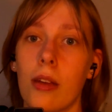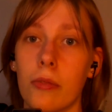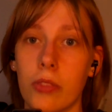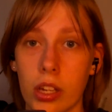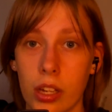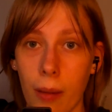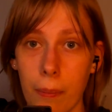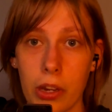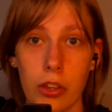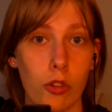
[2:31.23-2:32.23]
the
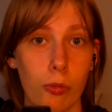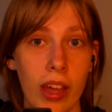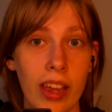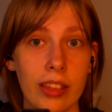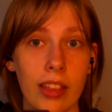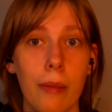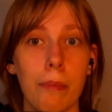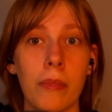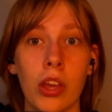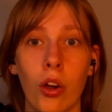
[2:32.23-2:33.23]
company who made them,
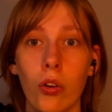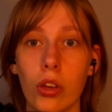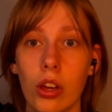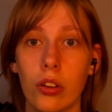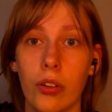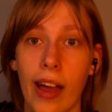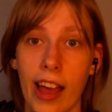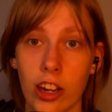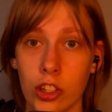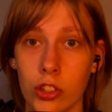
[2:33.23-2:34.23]
MiHoYo,
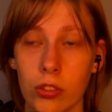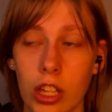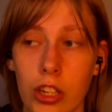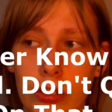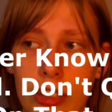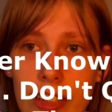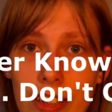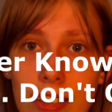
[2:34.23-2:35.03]
actually released